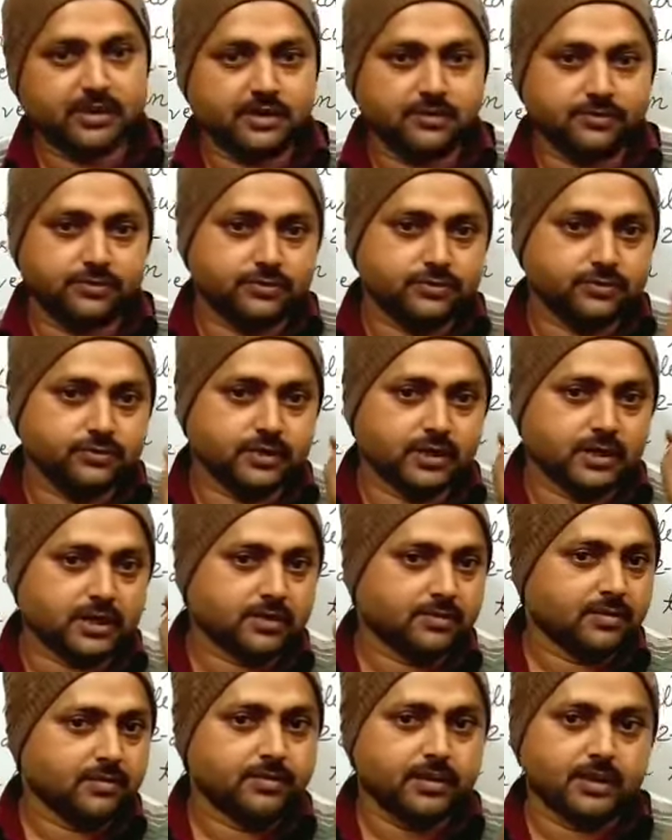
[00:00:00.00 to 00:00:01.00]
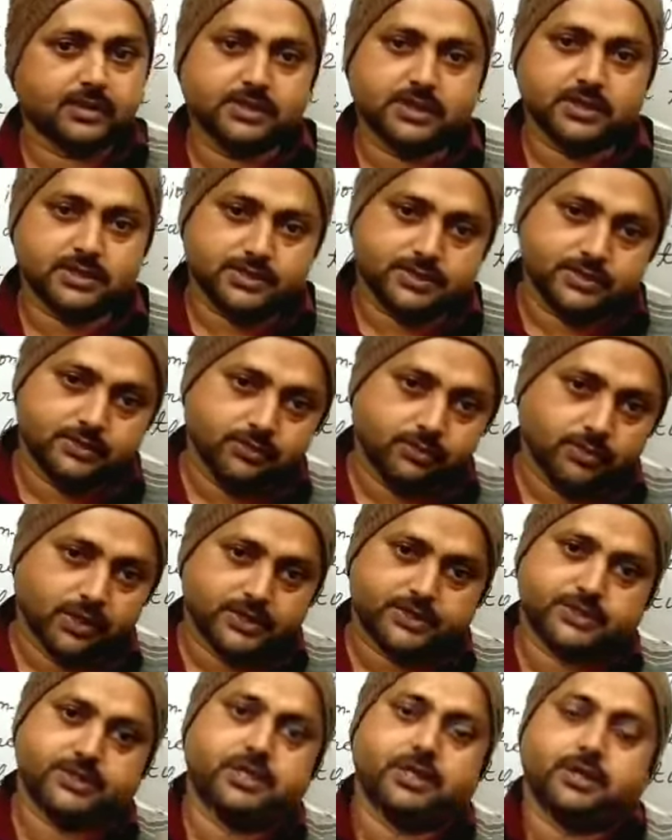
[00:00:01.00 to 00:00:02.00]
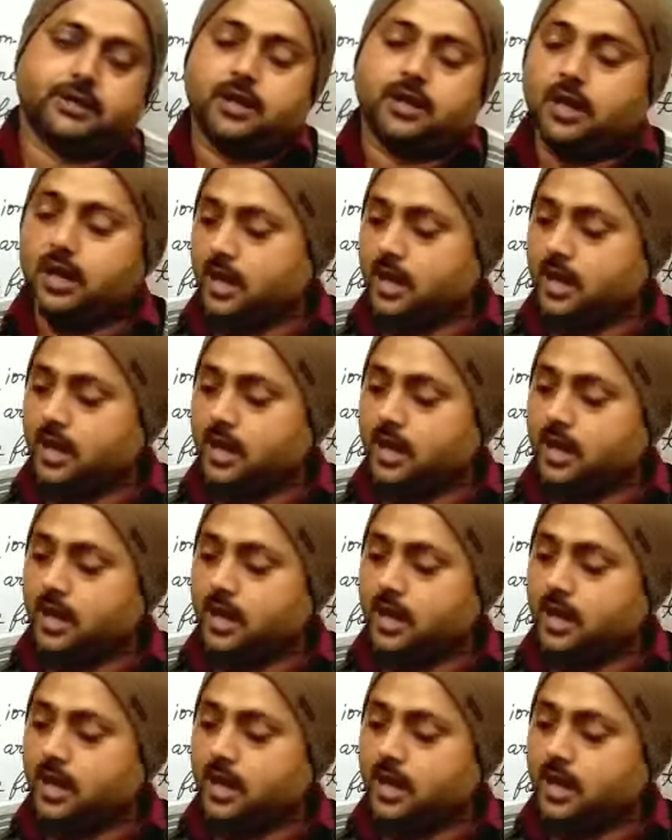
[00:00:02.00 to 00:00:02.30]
If you do not remember, just you watch there.